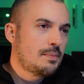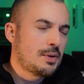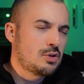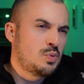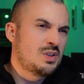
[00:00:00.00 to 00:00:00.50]

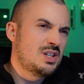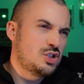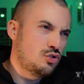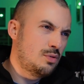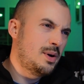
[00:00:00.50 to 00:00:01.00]
Because once
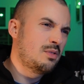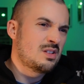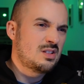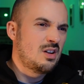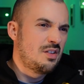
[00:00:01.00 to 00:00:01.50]
it's your
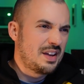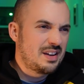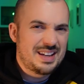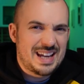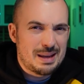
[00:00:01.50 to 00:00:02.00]
opponent's turn, they're
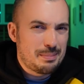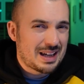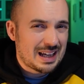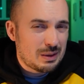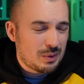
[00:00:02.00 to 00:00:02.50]
going to get it
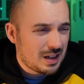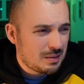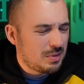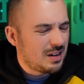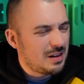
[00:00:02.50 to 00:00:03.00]
back anyway.
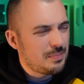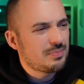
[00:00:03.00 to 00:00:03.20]
But